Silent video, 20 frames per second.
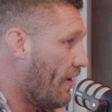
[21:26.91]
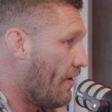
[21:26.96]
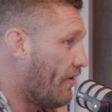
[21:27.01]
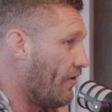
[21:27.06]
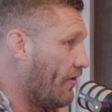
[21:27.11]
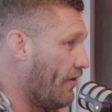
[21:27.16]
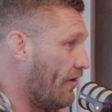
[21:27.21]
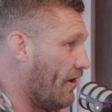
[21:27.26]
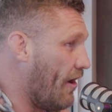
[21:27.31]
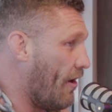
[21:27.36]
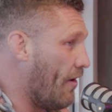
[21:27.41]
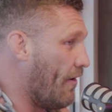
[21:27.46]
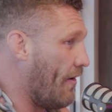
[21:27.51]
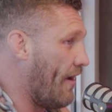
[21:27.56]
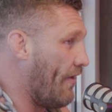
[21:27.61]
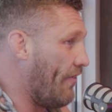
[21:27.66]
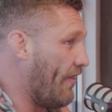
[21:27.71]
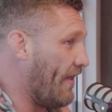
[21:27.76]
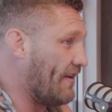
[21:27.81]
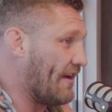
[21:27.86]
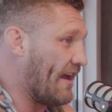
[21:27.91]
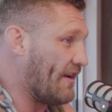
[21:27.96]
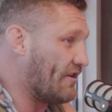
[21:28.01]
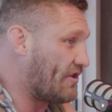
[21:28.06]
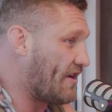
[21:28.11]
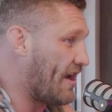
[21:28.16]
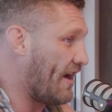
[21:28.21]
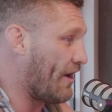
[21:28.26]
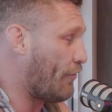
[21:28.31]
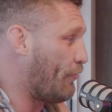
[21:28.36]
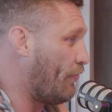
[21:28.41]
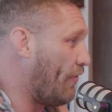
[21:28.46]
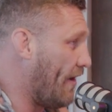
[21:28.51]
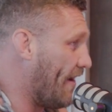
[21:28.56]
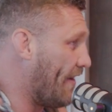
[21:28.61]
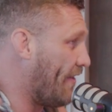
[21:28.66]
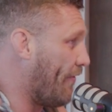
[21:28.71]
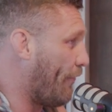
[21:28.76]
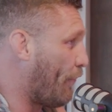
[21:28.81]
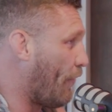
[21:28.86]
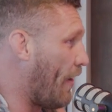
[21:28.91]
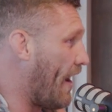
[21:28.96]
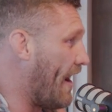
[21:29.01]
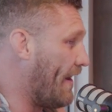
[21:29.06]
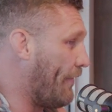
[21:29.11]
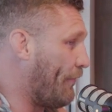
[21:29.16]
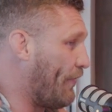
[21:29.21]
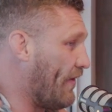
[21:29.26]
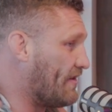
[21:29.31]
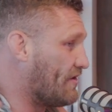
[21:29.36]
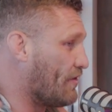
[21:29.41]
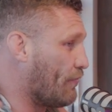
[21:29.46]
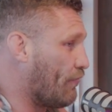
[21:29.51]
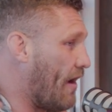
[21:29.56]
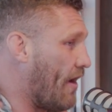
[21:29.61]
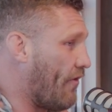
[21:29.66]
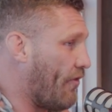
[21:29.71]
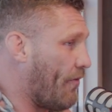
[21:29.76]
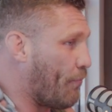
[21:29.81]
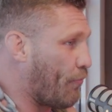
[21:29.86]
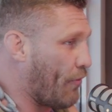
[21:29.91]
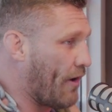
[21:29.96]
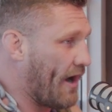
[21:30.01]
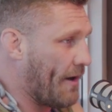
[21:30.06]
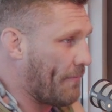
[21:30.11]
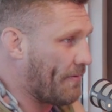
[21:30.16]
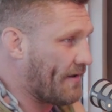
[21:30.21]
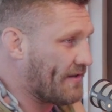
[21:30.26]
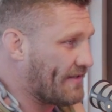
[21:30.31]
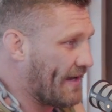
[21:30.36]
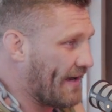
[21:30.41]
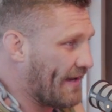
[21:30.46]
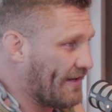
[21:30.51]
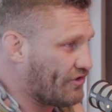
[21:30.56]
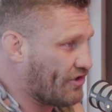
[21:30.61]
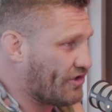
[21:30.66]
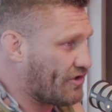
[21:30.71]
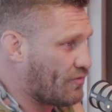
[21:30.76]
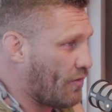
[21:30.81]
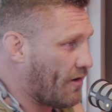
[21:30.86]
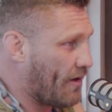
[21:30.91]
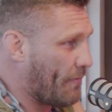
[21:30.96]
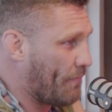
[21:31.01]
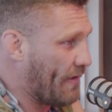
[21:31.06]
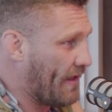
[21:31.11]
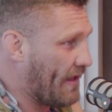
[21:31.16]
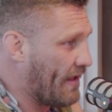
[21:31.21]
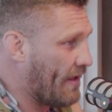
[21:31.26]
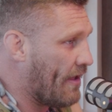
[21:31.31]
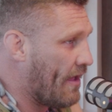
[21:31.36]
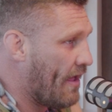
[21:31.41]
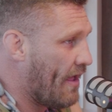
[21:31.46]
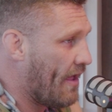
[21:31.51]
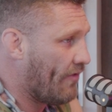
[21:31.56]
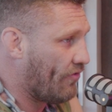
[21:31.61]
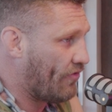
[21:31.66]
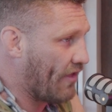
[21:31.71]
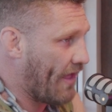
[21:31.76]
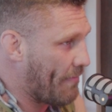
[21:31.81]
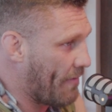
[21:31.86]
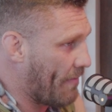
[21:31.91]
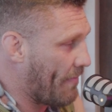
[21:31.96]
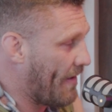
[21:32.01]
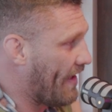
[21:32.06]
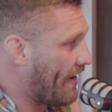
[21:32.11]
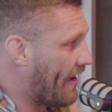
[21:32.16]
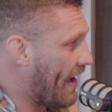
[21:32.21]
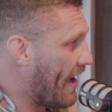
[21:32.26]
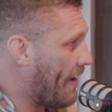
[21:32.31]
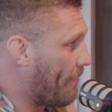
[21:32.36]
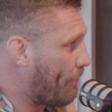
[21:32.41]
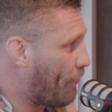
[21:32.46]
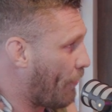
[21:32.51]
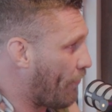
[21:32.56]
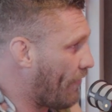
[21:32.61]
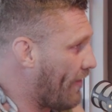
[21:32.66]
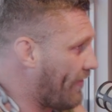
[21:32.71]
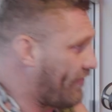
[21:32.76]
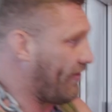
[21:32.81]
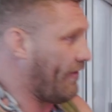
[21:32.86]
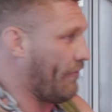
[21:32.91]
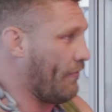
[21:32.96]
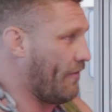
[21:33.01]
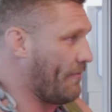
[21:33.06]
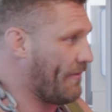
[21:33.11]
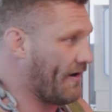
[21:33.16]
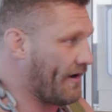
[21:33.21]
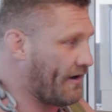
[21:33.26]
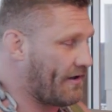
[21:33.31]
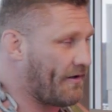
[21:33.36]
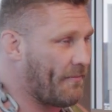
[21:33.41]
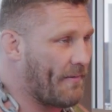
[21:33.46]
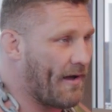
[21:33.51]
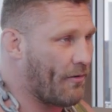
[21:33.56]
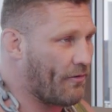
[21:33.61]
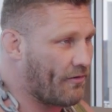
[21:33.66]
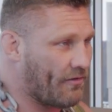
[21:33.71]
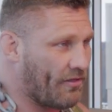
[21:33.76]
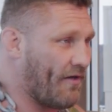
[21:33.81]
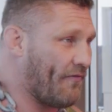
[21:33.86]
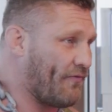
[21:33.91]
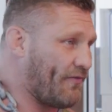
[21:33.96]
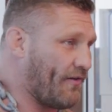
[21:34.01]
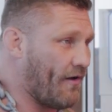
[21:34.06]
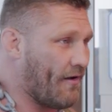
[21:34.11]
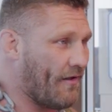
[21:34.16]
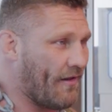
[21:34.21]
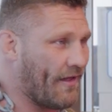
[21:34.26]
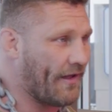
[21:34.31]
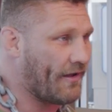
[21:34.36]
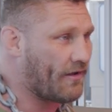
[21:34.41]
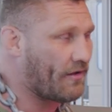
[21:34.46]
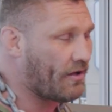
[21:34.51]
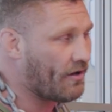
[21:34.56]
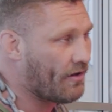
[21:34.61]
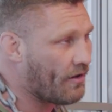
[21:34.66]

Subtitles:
you know, and then I just kind of created the variety of things around the brand because I didn't just want to be the MMA guy in pro wrestling. What am I going to come out with gloves on? Like,